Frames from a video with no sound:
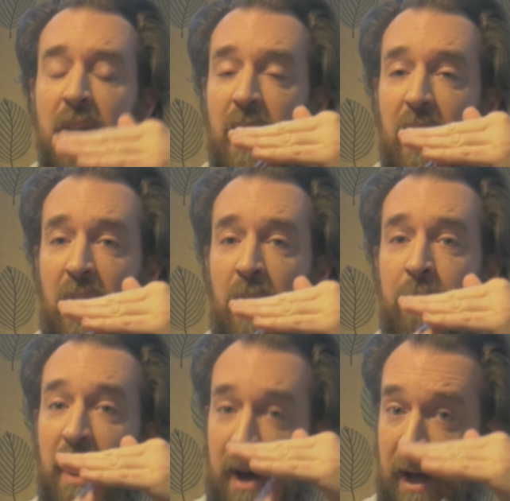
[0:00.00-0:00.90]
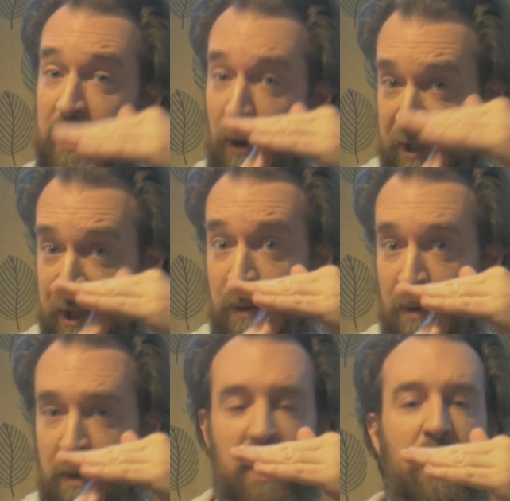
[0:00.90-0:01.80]
a lot sooner
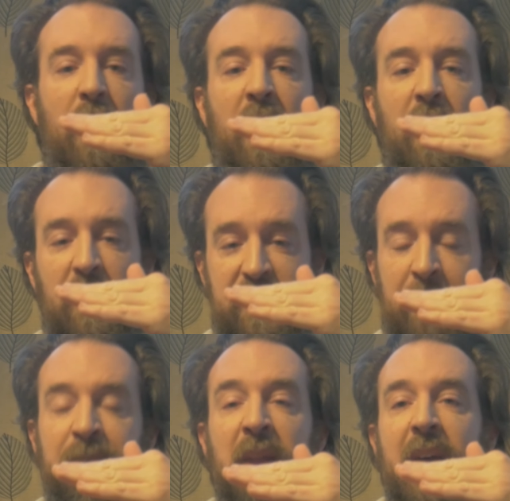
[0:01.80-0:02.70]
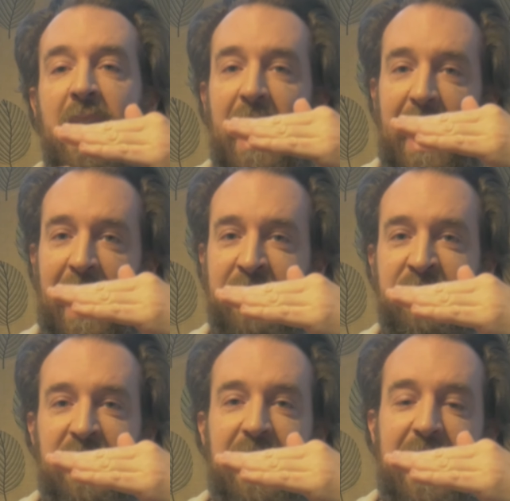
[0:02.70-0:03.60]
and a lot harder.
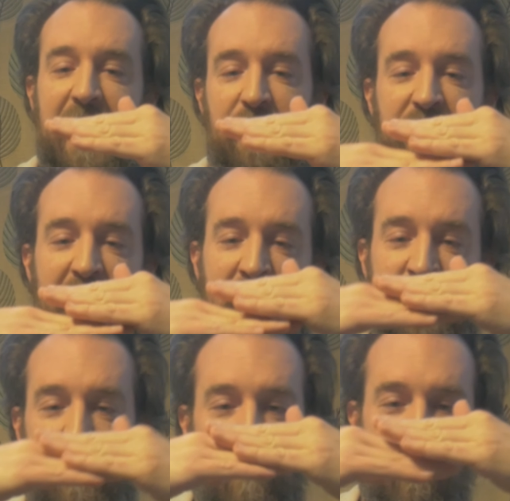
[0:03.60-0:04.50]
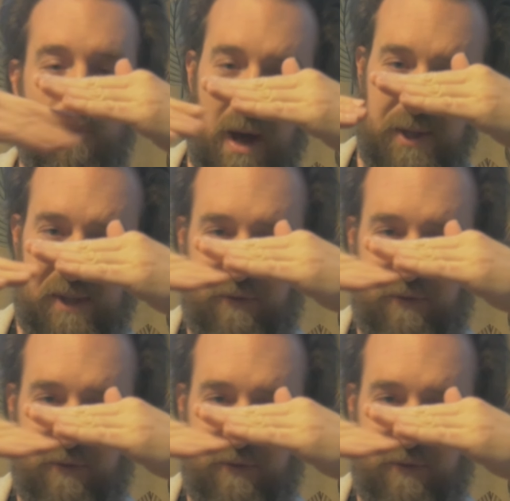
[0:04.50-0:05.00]
And it then runs